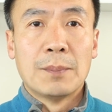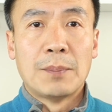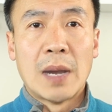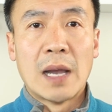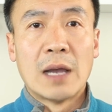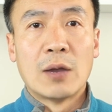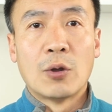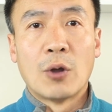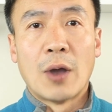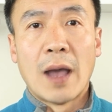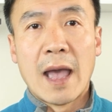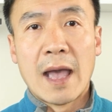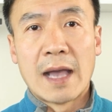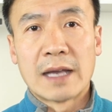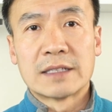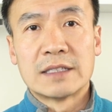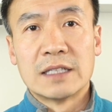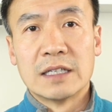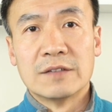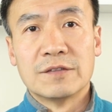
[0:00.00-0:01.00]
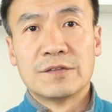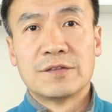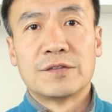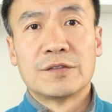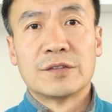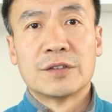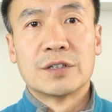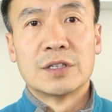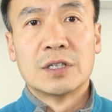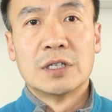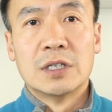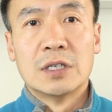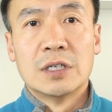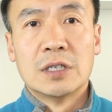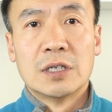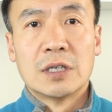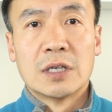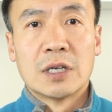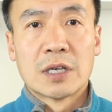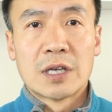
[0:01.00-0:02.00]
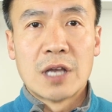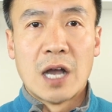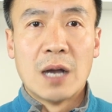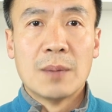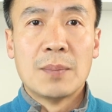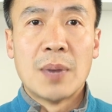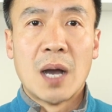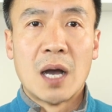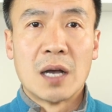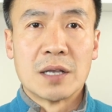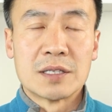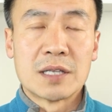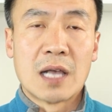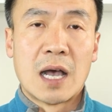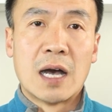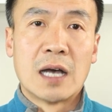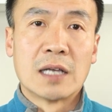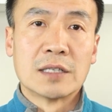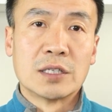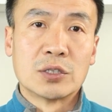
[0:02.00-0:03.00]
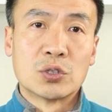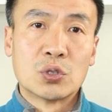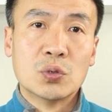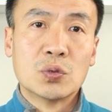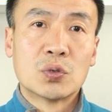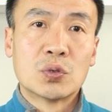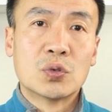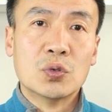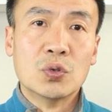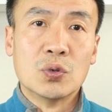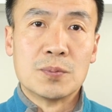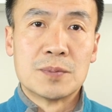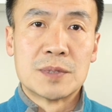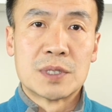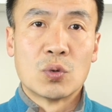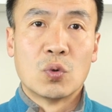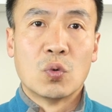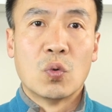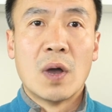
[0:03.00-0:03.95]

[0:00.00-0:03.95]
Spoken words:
bioactive compounds are the two groups.